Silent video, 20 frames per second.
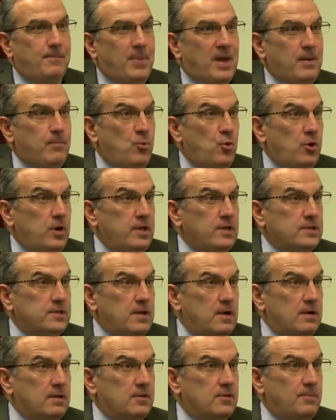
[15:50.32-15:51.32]
my morning
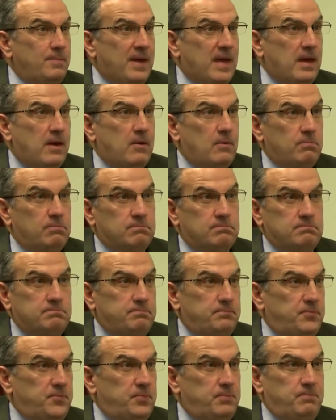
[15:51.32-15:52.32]
starts about
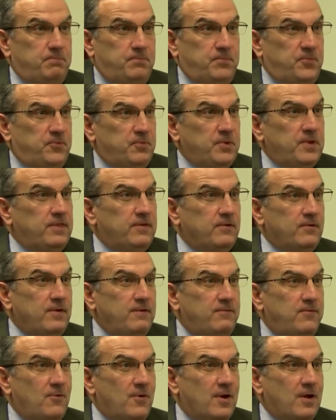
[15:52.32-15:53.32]

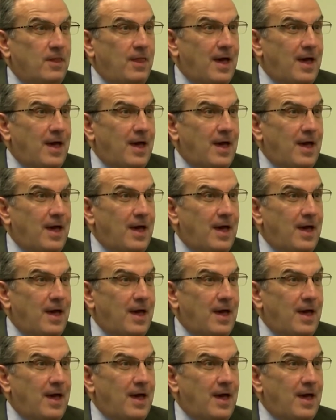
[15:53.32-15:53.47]
3:30, 4